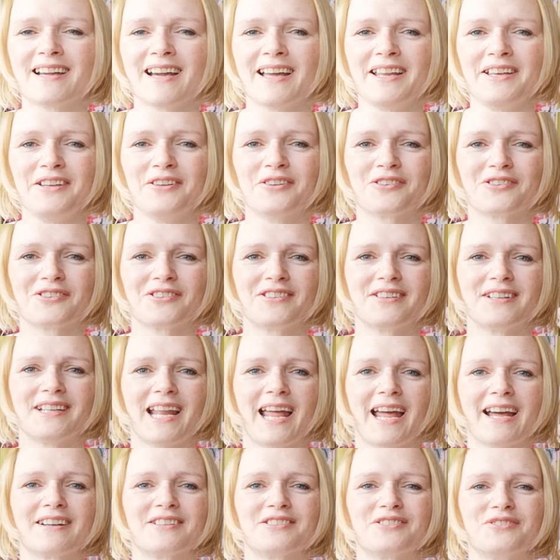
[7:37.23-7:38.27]
Can you
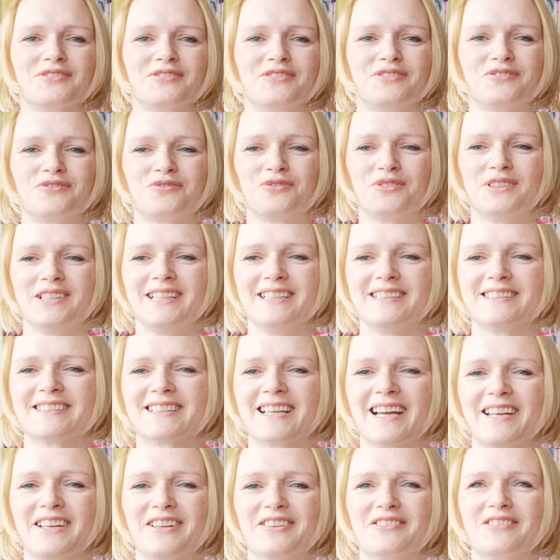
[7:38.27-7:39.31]
connect to trees?
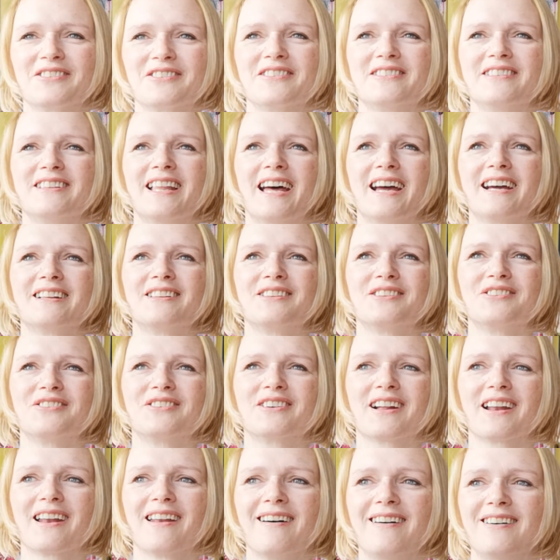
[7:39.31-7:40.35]
Can you connect
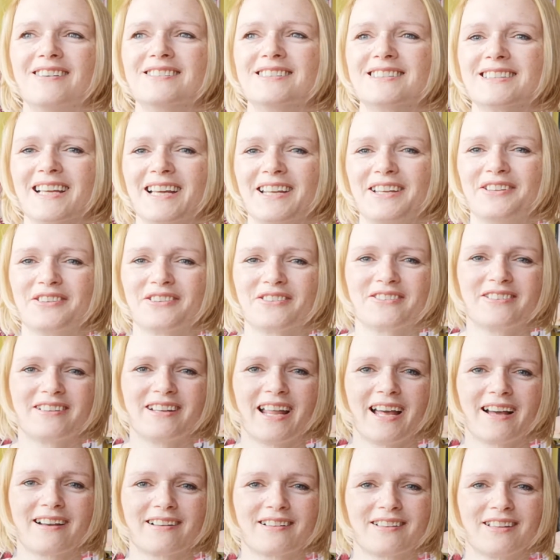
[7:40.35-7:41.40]
to clouds? Can you
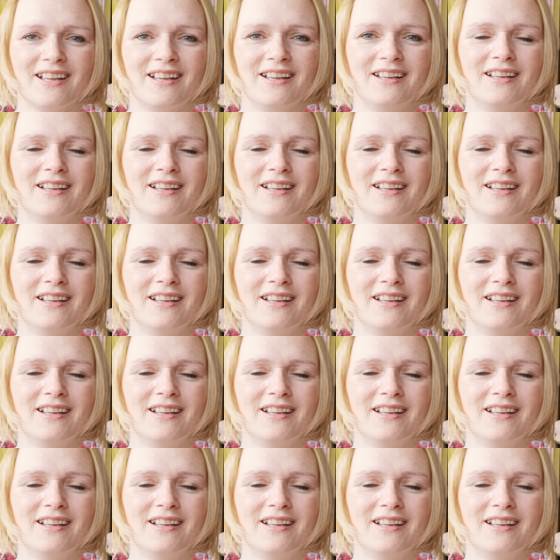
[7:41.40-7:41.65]
connect